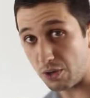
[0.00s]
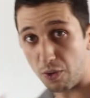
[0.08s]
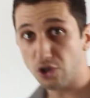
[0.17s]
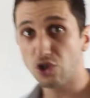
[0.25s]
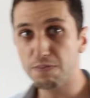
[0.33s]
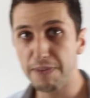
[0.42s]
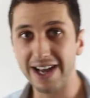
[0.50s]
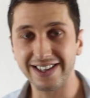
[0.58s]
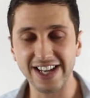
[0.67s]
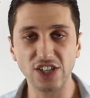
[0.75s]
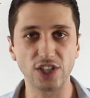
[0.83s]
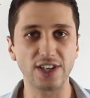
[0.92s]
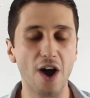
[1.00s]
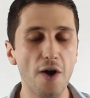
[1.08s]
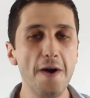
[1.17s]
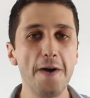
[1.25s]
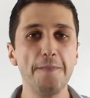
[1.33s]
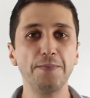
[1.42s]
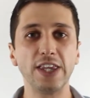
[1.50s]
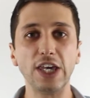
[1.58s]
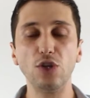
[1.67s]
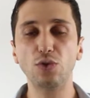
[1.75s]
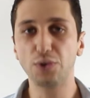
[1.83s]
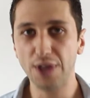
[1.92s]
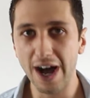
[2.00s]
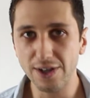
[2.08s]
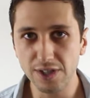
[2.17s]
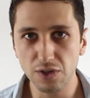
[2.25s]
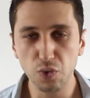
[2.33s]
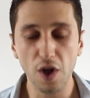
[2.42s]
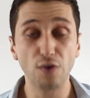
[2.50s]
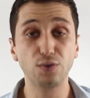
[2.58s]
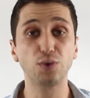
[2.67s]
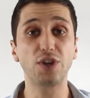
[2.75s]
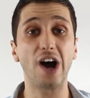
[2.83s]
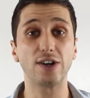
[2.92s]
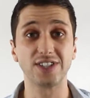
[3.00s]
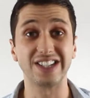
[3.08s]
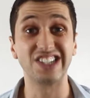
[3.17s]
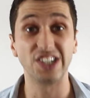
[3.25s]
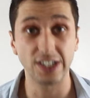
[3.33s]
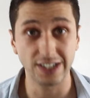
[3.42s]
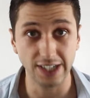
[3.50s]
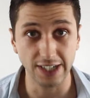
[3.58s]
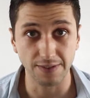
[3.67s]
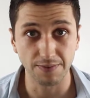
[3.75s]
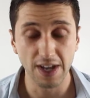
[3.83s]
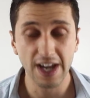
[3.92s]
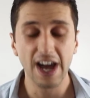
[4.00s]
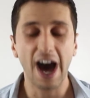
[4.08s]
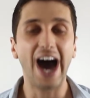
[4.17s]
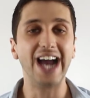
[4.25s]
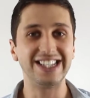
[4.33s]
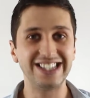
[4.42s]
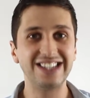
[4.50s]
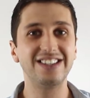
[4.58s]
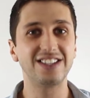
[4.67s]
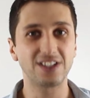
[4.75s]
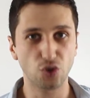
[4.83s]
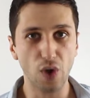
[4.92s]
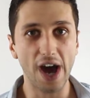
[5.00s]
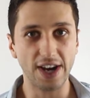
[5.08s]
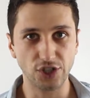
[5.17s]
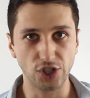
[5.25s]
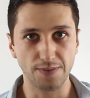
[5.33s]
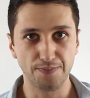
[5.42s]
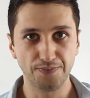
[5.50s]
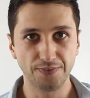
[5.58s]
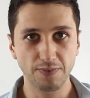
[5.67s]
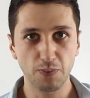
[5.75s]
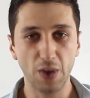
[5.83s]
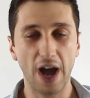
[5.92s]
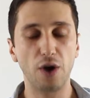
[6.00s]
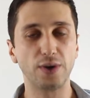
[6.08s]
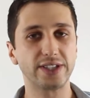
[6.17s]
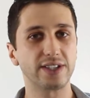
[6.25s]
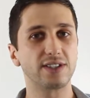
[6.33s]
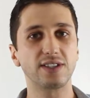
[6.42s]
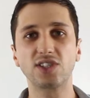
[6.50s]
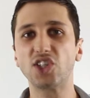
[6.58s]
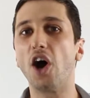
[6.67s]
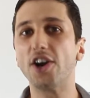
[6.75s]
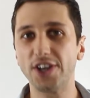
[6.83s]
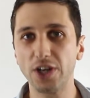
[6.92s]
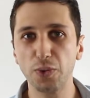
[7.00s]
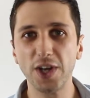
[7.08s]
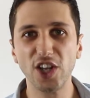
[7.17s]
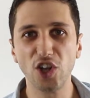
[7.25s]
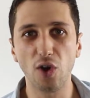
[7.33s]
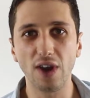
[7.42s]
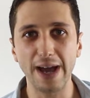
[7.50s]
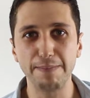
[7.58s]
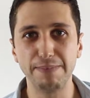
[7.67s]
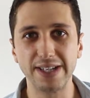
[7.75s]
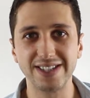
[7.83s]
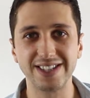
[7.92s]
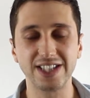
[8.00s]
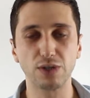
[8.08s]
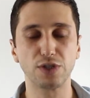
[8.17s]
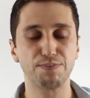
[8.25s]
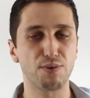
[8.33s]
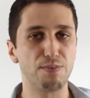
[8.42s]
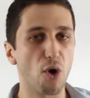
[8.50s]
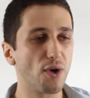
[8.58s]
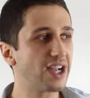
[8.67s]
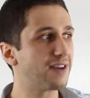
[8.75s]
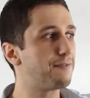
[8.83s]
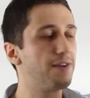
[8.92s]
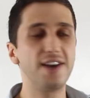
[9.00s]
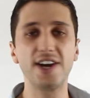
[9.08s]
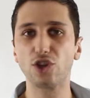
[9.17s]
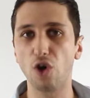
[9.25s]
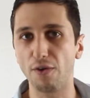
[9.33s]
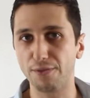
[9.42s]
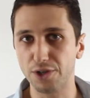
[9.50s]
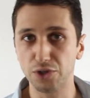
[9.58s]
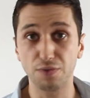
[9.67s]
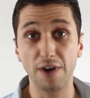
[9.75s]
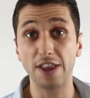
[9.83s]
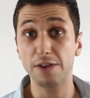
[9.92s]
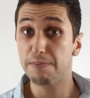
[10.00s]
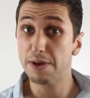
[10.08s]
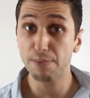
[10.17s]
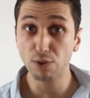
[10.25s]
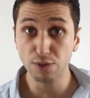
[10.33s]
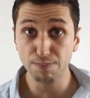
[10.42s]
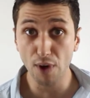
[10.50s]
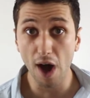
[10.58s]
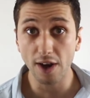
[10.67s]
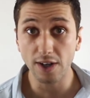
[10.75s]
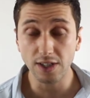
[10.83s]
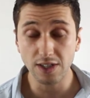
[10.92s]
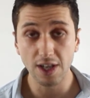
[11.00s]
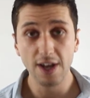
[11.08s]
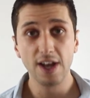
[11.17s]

I want you to pay attention. Now, in 2012, 2013, I did this strategy. I was starting with an online business. I was promoting affiliate offers of other people's products.